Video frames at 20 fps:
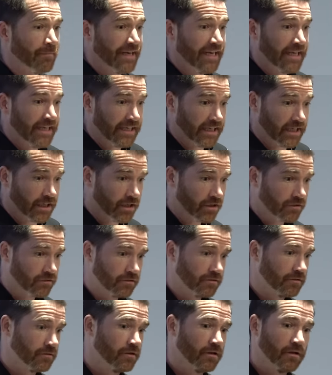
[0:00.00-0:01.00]
media
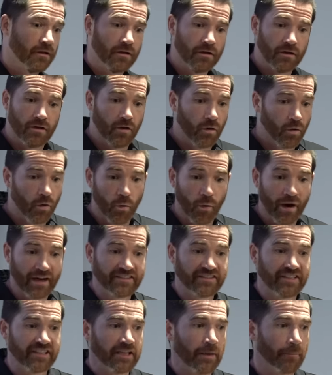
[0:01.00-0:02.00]
and
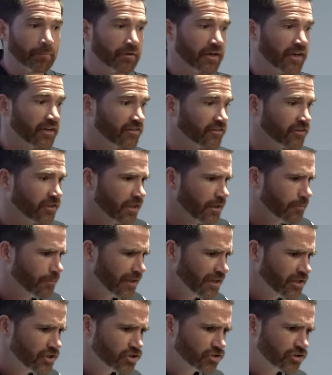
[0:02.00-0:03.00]
always in the press, and the
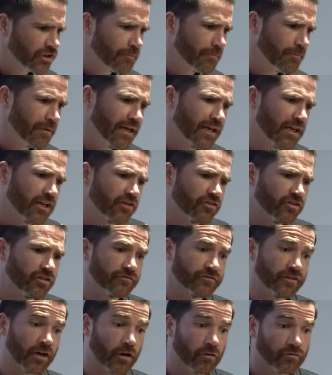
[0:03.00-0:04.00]
mainstream media's
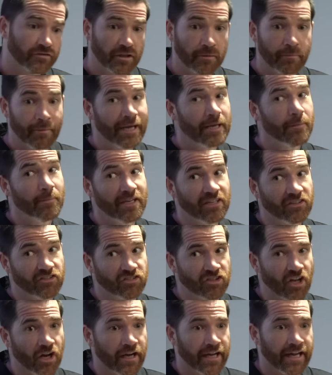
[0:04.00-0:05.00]
evolved, and maybe it's
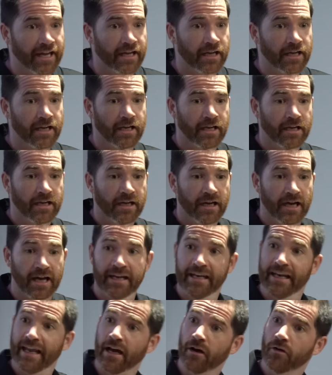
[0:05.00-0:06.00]
dying,
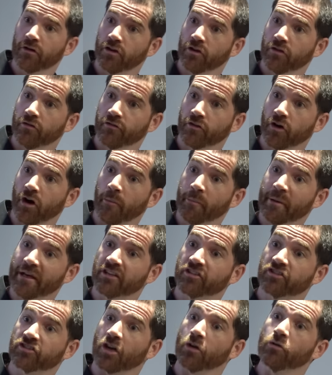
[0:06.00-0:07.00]
and now you've got a
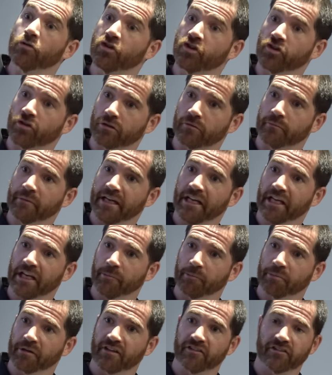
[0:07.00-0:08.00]
big social
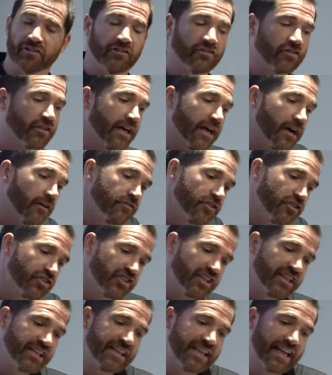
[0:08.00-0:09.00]
media presence. So how have you
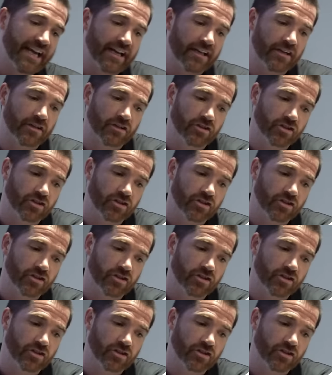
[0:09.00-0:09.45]
seen that